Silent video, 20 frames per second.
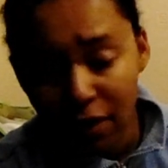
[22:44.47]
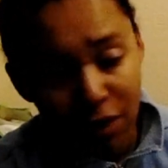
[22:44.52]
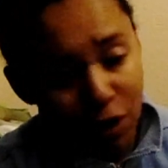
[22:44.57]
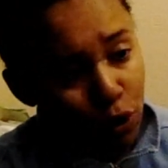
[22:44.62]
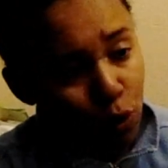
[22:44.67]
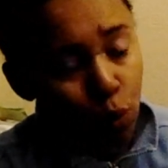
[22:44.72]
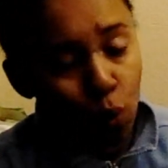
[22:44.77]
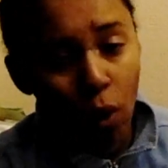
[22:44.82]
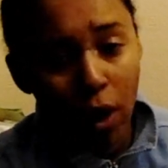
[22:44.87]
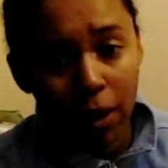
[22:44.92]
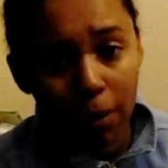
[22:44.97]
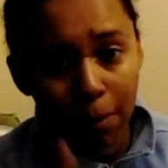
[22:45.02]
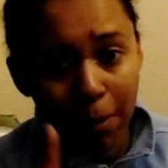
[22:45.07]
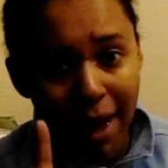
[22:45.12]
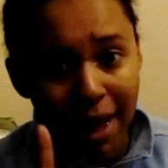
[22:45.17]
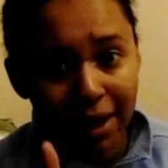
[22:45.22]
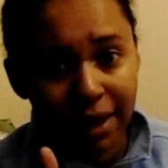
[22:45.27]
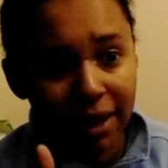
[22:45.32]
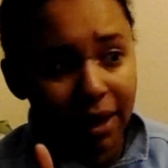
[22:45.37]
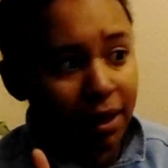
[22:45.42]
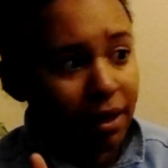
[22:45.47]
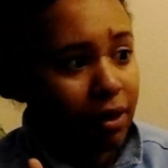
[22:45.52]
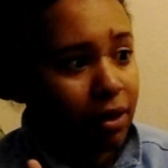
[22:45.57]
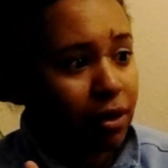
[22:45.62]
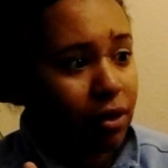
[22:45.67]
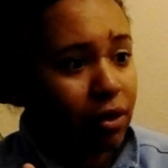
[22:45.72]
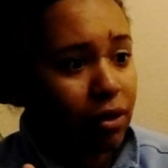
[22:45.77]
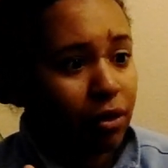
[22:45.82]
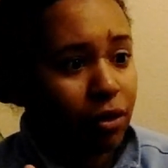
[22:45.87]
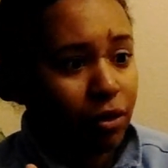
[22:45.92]
There's one packet
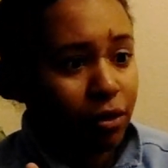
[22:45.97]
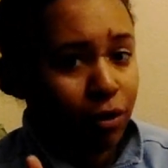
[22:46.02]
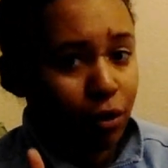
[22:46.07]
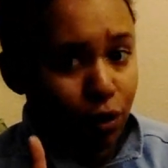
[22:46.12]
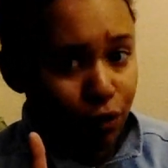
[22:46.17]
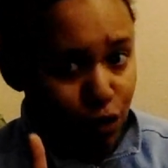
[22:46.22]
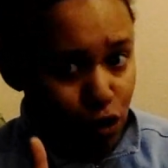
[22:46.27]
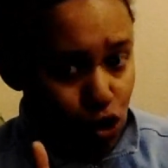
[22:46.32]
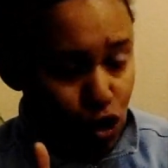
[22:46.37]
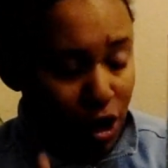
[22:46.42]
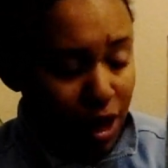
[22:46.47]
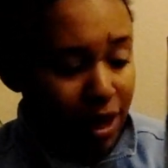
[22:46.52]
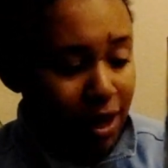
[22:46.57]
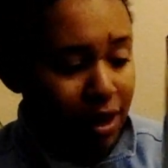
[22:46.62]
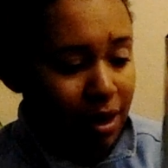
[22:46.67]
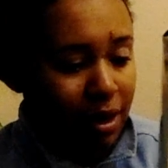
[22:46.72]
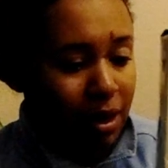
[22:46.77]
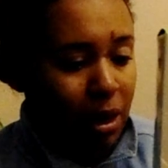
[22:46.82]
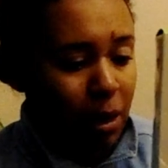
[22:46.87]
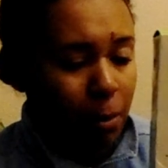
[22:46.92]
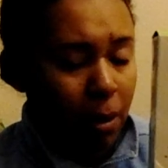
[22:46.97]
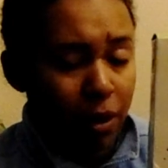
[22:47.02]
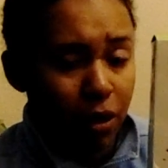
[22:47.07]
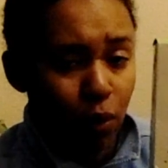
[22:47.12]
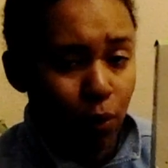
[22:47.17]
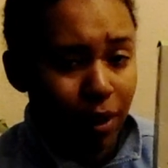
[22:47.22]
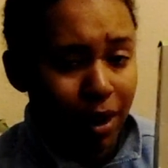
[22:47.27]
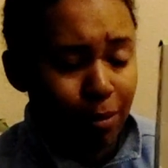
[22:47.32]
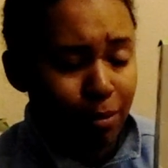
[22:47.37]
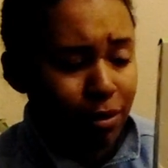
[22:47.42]
of a shake in here, by
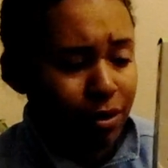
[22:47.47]
the way,